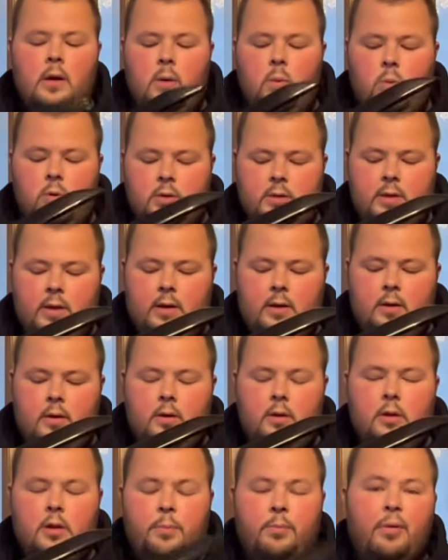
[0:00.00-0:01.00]
was that
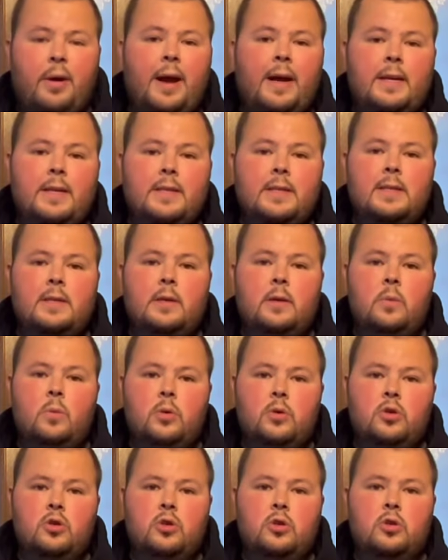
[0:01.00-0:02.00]
the price
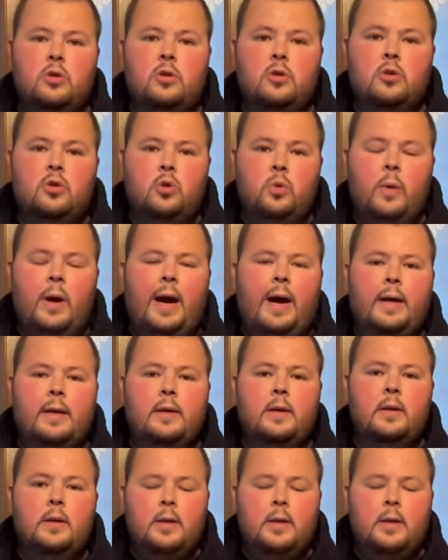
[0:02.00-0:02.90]
was just too high.